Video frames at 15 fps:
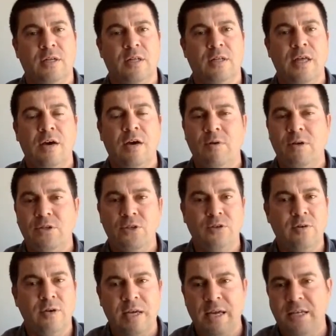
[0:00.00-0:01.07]
that we
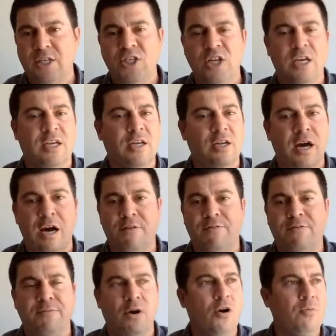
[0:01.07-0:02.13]
do it and check it off.
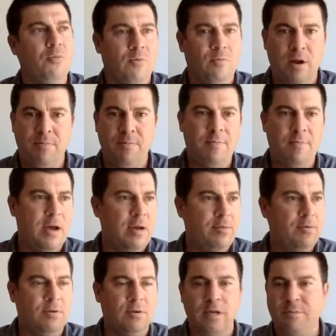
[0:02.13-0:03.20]
Oh, read my
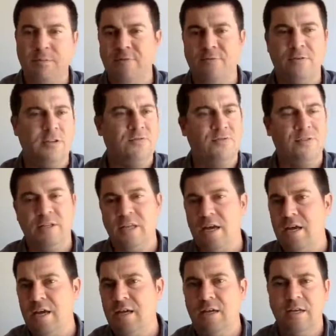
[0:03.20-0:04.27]
Bible, got my verse for the
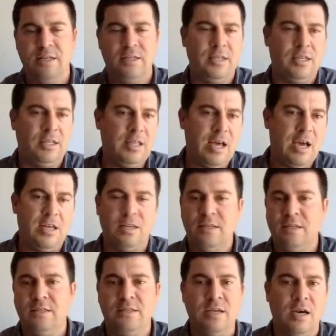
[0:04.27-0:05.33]
day, did that,
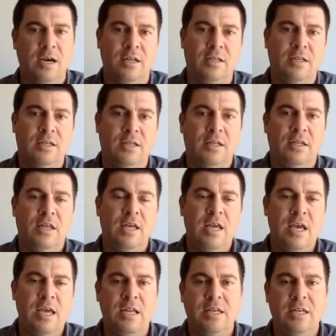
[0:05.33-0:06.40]
done.
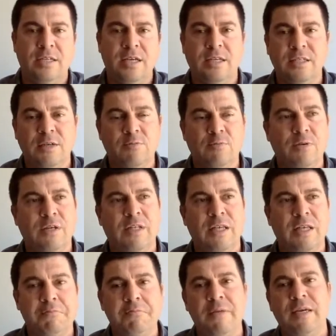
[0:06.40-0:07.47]
And it doesn't
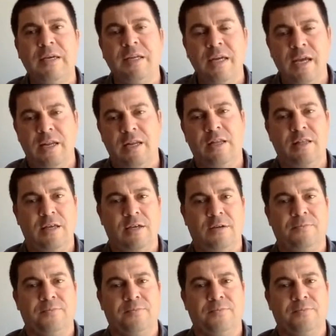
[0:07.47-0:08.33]
really mean anything.